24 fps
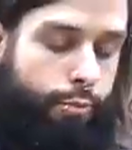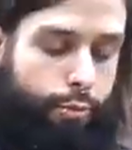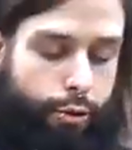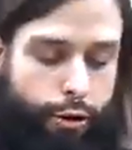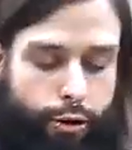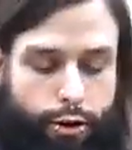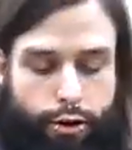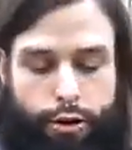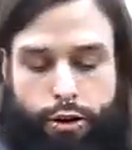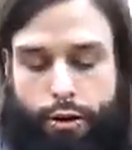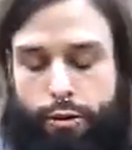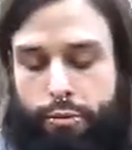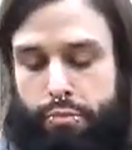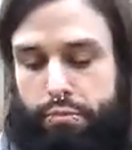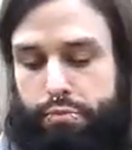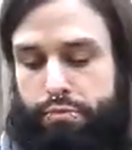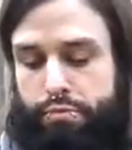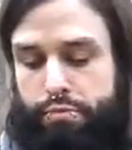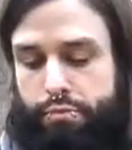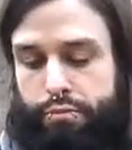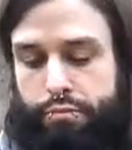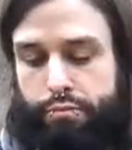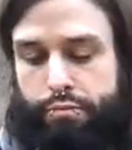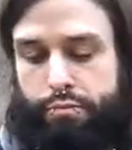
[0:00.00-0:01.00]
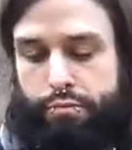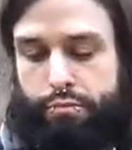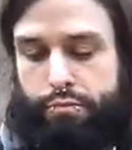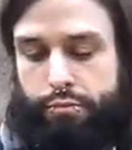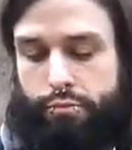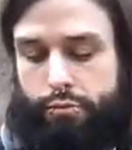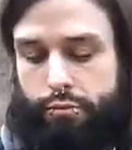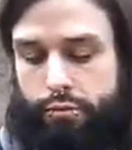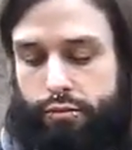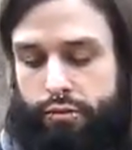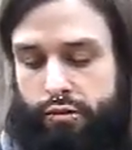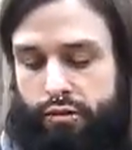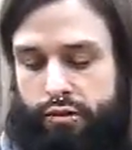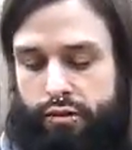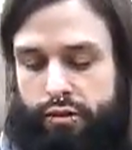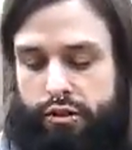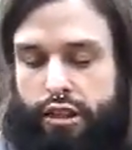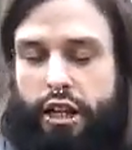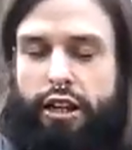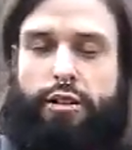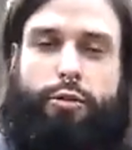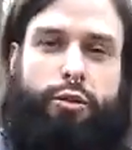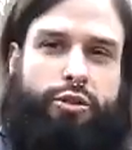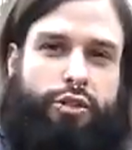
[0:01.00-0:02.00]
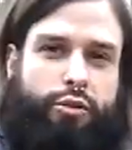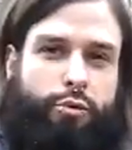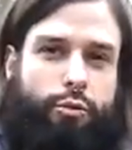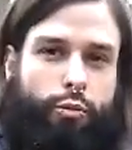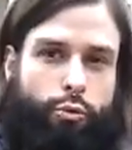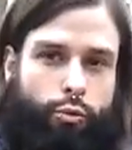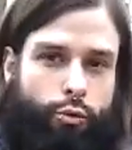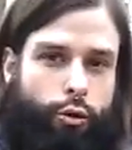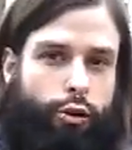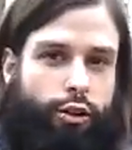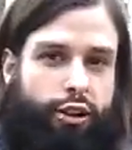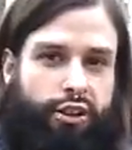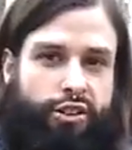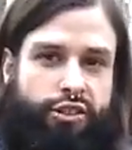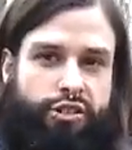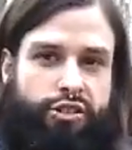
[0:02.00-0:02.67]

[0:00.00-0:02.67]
But that wasn't really